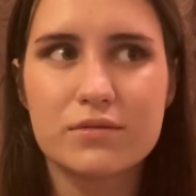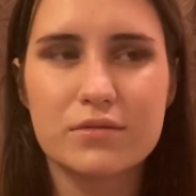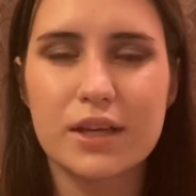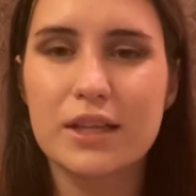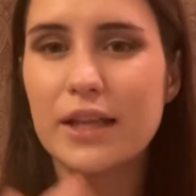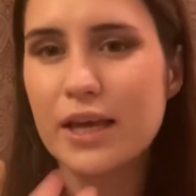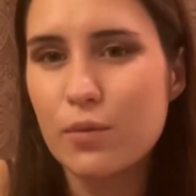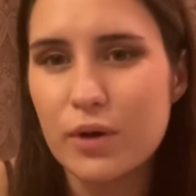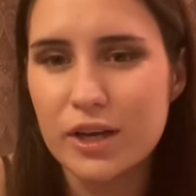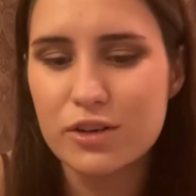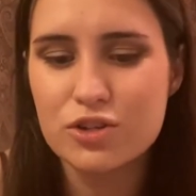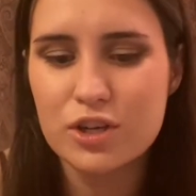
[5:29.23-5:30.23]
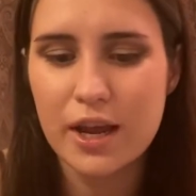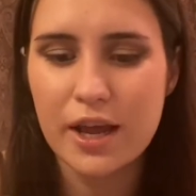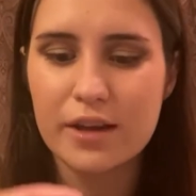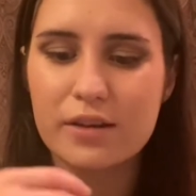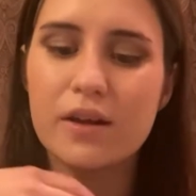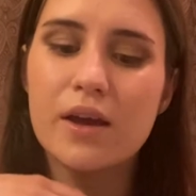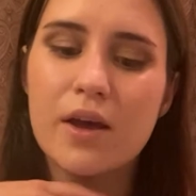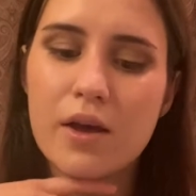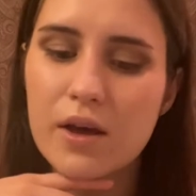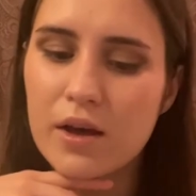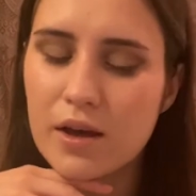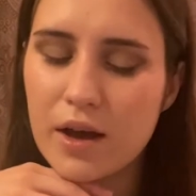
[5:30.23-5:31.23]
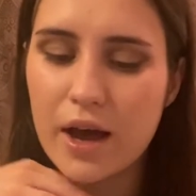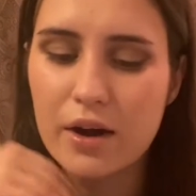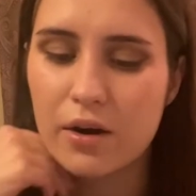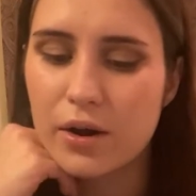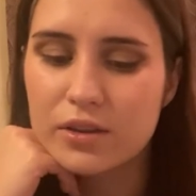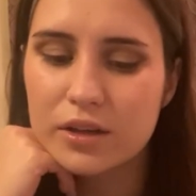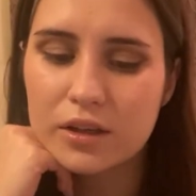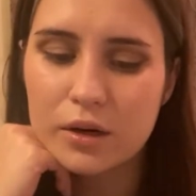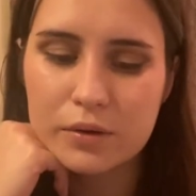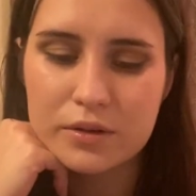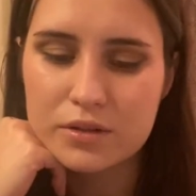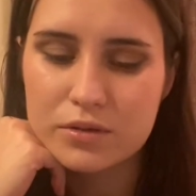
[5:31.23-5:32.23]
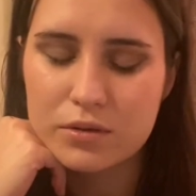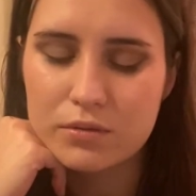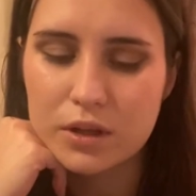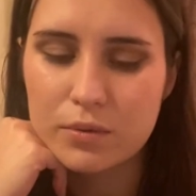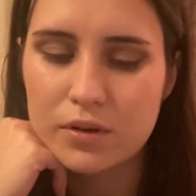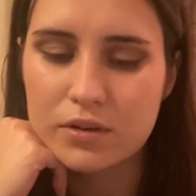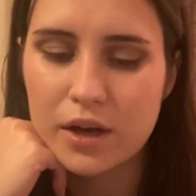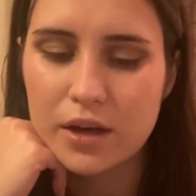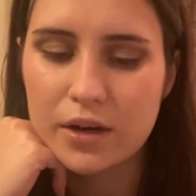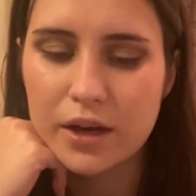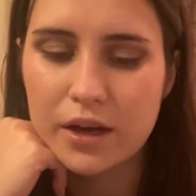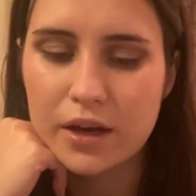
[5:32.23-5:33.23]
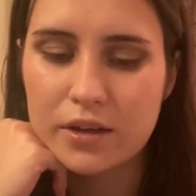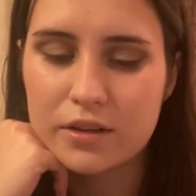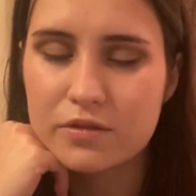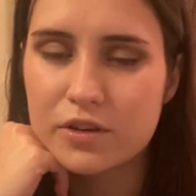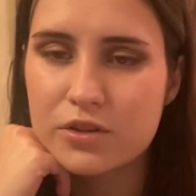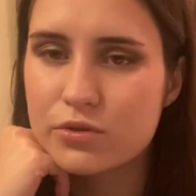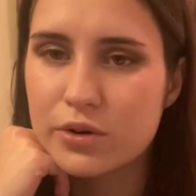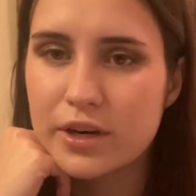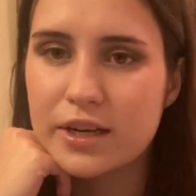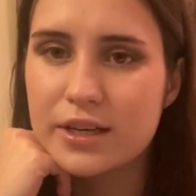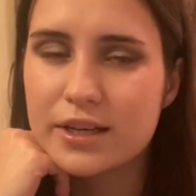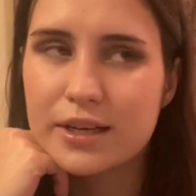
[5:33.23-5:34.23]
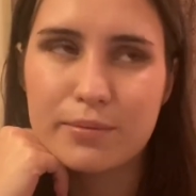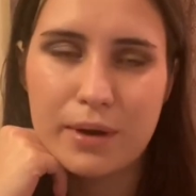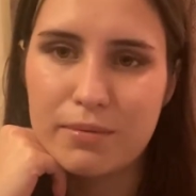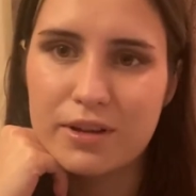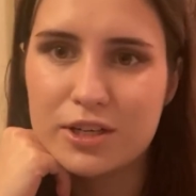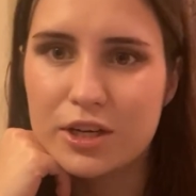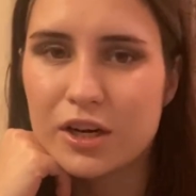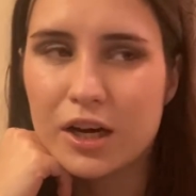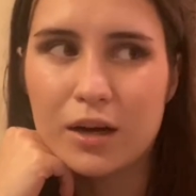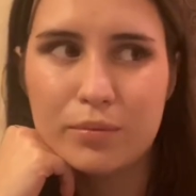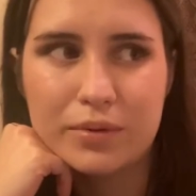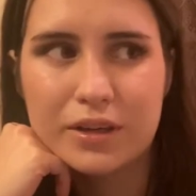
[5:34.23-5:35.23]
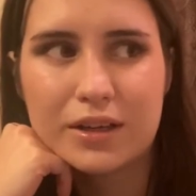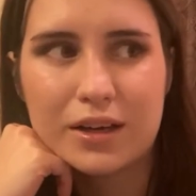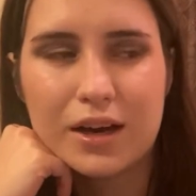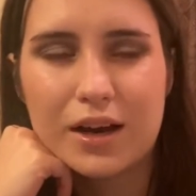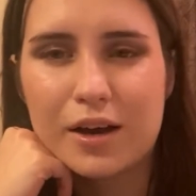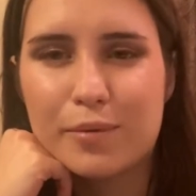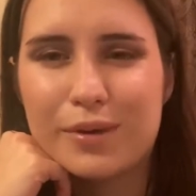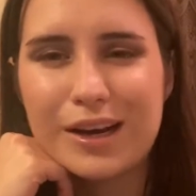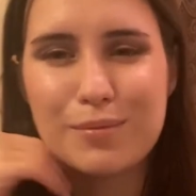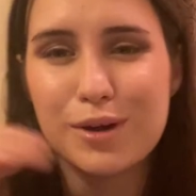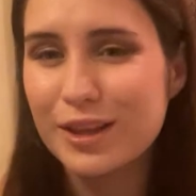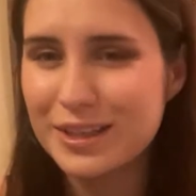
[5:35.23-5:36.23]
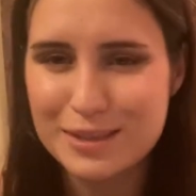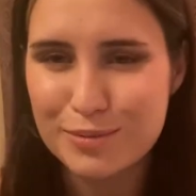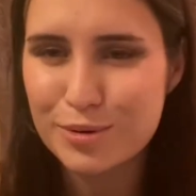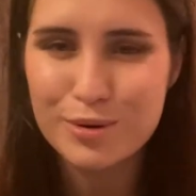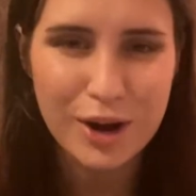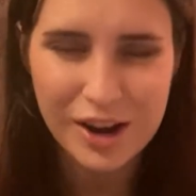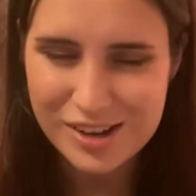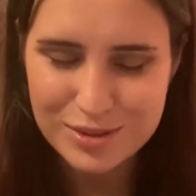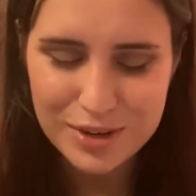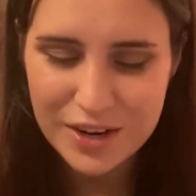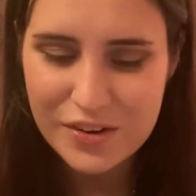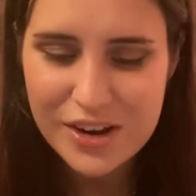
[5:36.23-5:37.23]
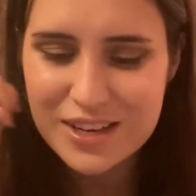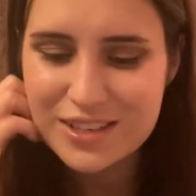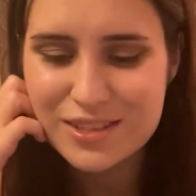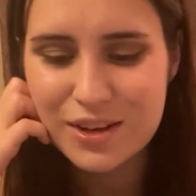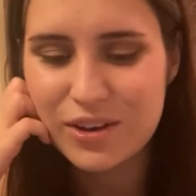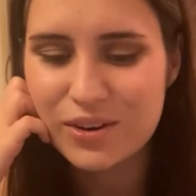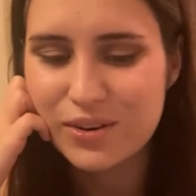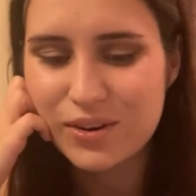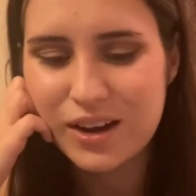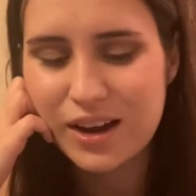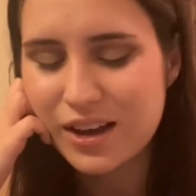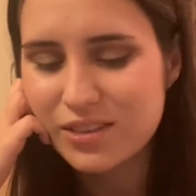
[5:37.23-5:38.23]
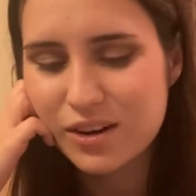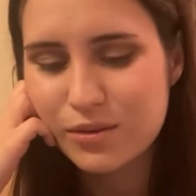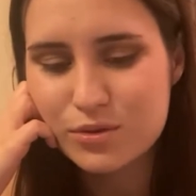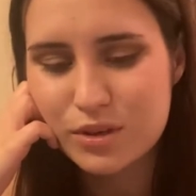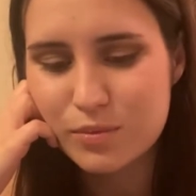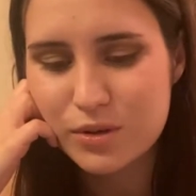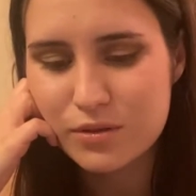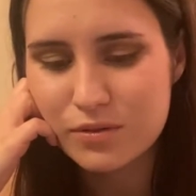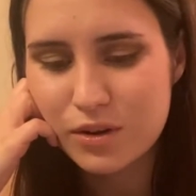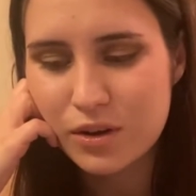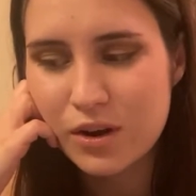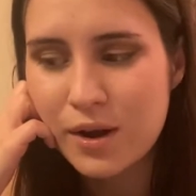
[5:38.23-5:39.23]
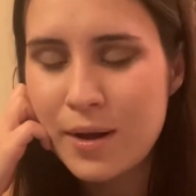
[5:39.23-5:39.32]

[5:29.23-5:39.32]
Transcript: like language. And I don't know, I thought that was really well done. And the first story made me tear up um, and I'm not like someone who cries when I read, so I thought it was really beautiful.